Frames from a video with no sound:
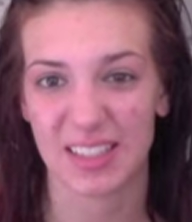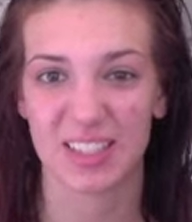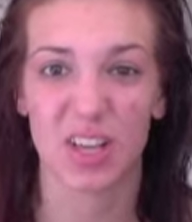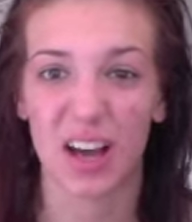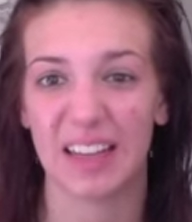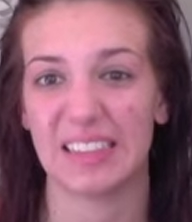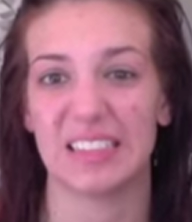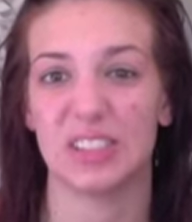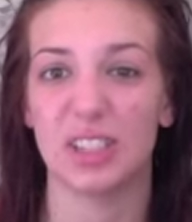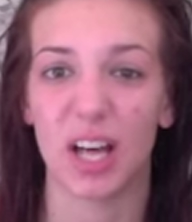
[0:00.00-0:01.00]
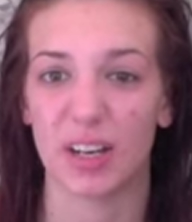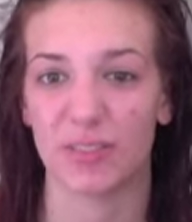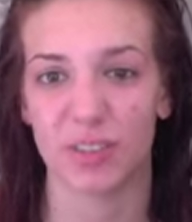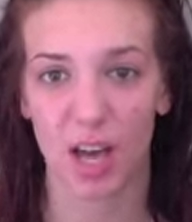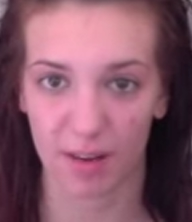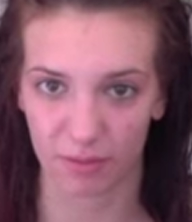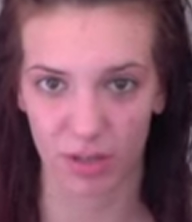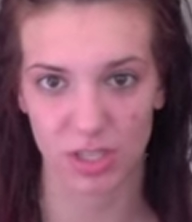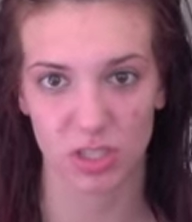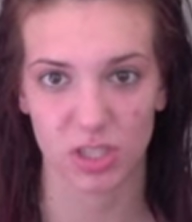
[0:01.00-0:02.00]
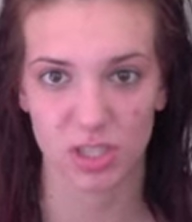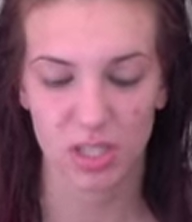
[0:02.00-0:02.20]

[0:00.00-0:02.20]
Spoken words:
that's got a lot of coverage.